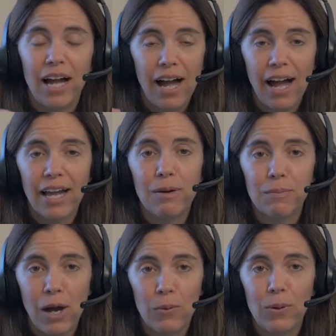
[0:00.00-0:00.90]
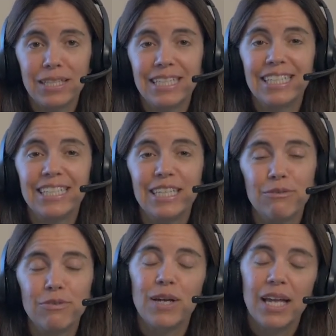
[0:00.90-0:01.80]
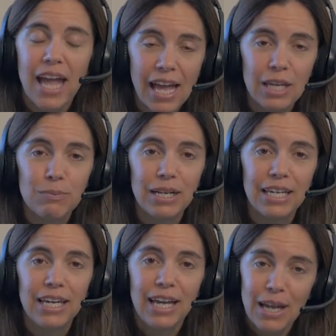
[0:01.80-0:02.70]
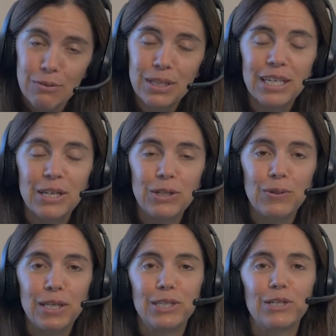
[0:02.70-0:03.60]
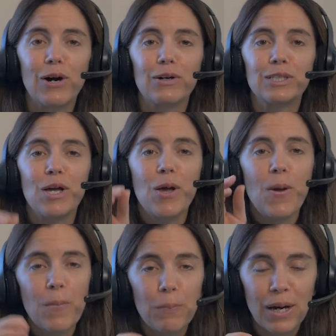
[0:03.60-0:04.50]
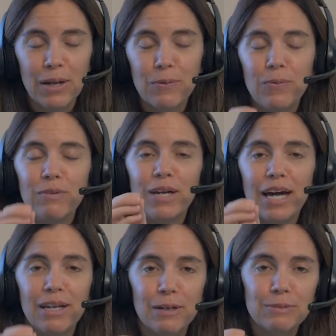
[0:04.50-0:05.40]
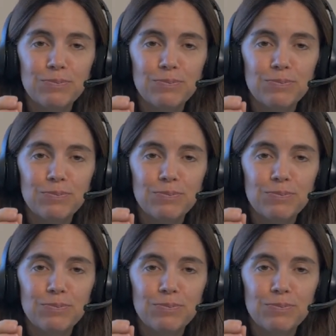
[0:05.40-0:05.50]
I am not one to deceive anybody, really including the dogs, but we've got to